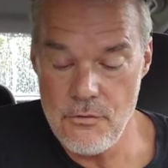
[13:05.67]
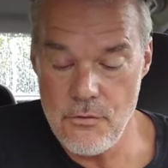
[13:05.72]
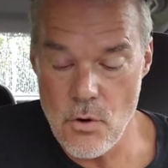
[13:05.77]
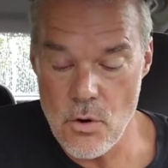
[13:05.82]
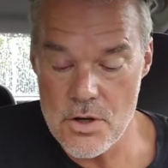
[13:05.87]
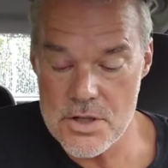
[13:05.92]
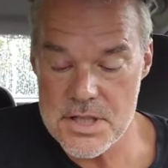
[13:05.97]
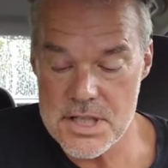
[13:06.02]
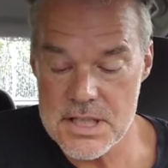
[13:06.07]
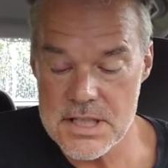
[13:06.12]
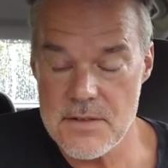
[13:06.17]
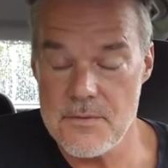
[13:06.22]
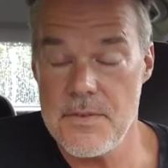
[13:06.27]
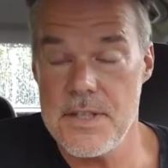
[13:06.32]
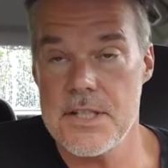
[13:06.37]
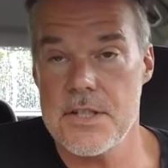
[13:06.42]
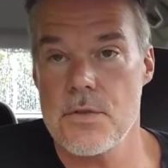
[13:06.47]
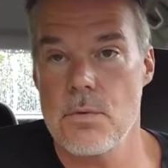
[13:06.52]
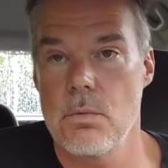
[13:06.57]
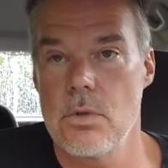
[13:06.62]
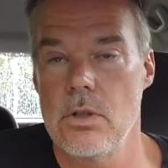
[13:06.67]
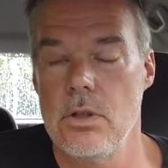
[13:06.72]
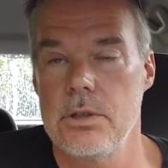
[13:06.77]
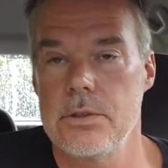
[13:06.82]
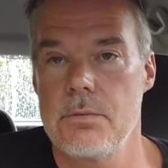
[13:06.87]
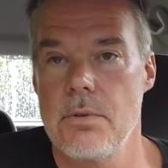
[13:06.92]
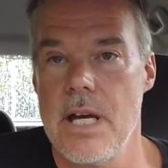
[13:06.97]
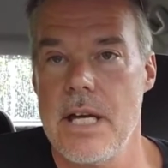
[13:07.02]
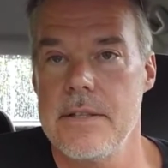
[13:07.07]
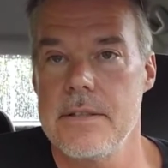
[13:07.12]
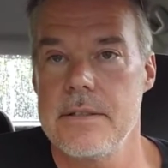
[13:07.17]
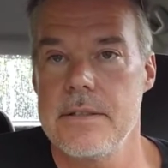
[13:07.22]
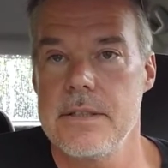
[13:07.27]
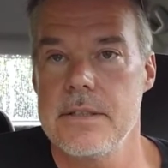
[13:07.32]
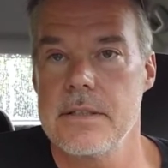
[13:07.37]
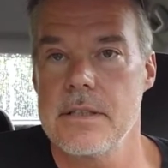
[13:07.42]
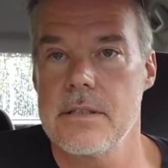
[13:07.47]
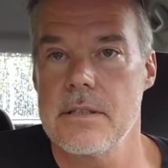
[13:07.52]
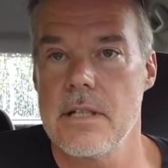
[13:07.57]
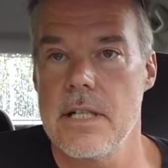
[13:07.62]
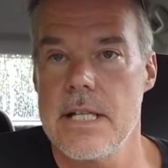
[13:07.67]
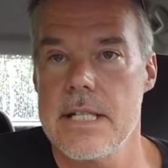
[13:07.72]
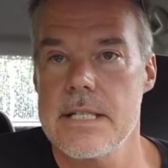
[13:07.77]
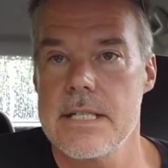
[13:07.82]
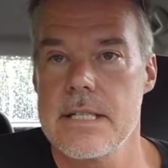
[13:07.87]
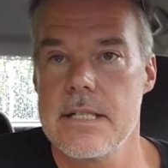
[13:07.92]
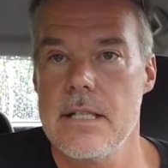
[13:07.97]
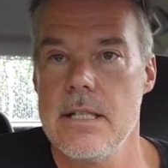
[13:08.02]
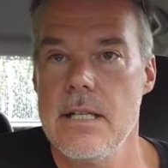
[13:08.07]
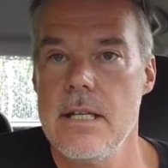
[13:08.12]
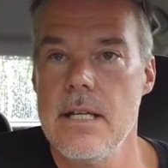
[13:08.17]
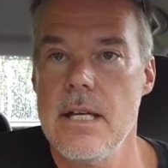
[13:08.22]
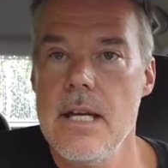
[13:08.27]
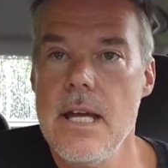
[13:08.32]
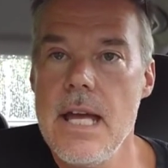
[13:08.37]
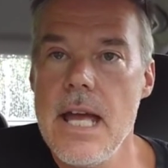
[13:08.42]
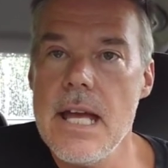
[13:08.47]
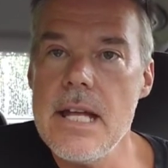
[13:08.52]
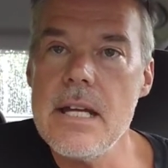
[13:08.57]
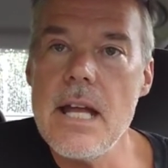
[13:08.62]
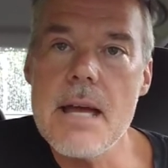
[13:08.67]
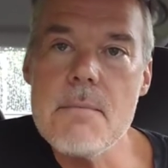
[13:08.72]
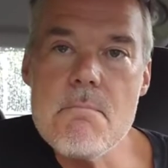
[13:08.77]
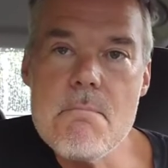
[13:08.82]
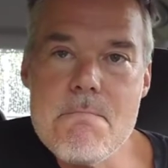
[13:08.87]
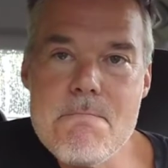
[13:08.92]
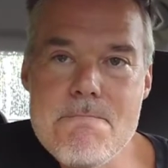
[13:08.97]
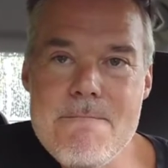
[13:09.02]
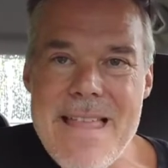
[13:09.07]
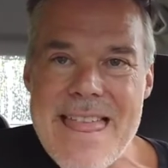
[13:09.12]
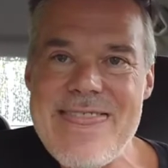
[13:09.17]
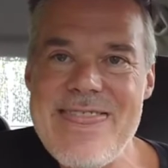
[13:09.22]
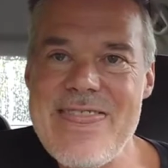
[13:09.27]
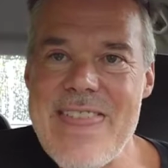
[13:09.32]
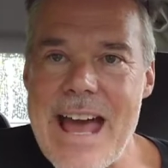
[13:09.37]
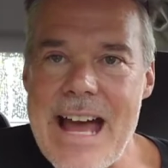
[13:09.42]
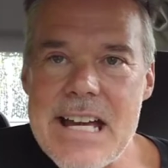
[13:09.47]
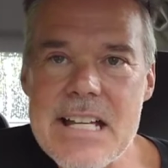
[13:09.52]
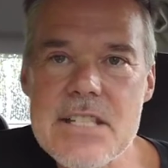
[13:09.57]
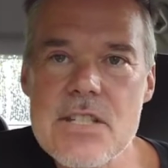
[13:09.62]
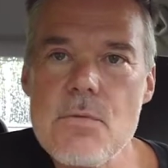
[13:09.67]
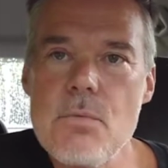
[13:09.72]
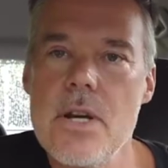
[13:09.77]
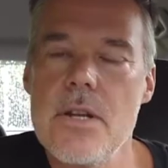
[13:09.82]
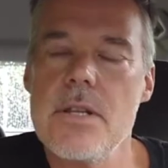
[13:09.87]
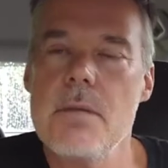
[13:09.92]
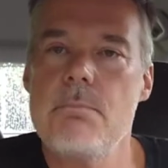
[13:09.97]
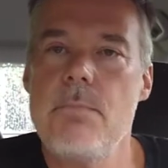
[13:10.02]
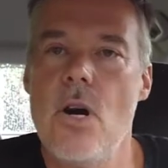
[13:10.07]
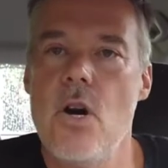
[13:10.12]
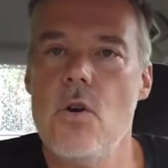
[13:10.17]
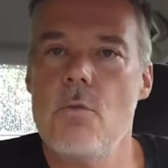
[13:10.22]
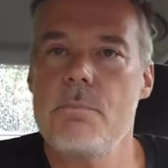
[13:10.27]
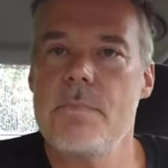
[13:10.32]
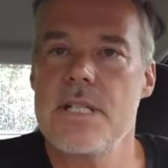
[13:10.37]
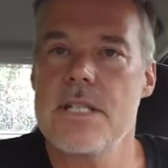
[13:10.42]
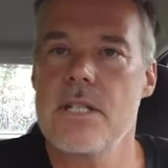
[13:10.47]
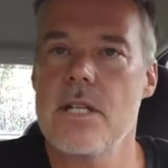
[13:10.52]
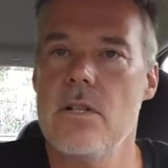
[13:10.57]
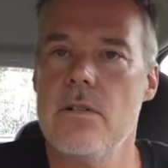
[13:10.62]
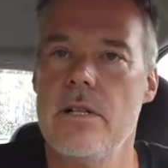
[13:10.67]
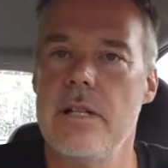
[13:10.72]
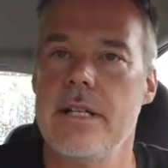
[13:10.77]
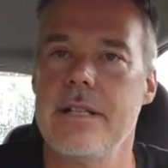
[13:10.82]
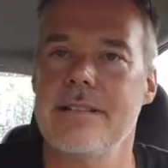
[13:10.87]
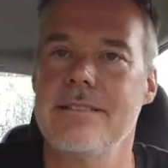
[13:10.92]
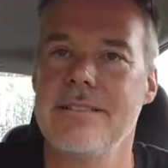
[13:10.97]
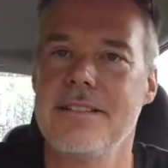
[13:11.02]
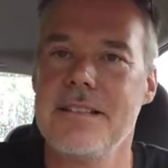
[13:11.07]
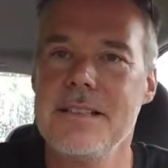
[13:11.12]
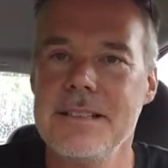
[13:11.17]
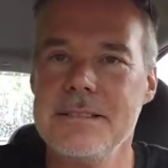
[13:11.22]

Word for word: forces of this world rather than Christ. And I, that is where the Pope is going.